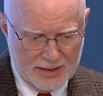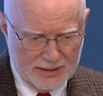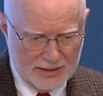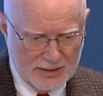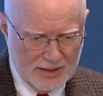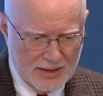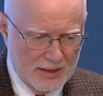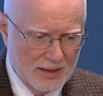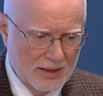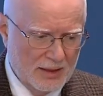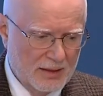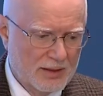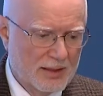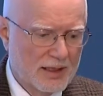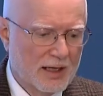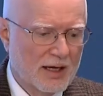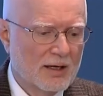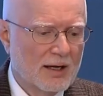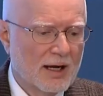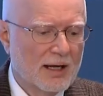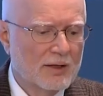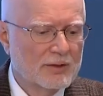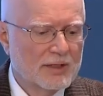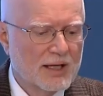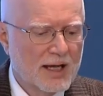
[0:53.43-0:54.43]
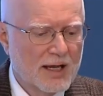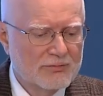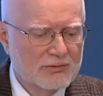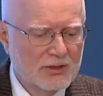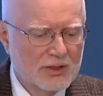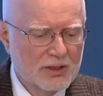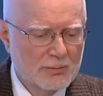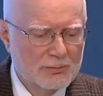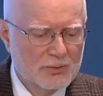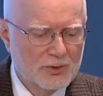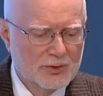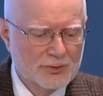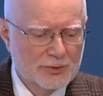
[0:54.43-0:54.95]
that I only have
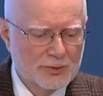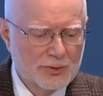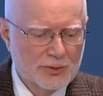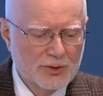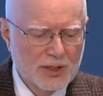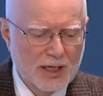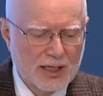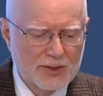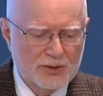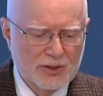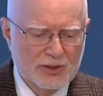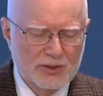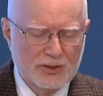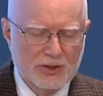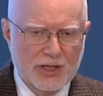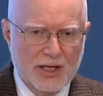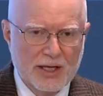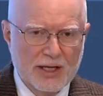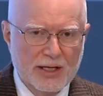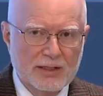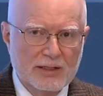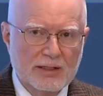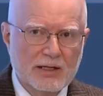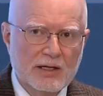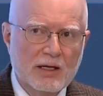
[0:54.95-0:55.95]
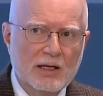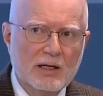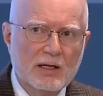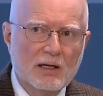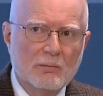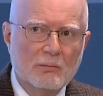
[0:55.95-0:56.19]
the numbers for 2010.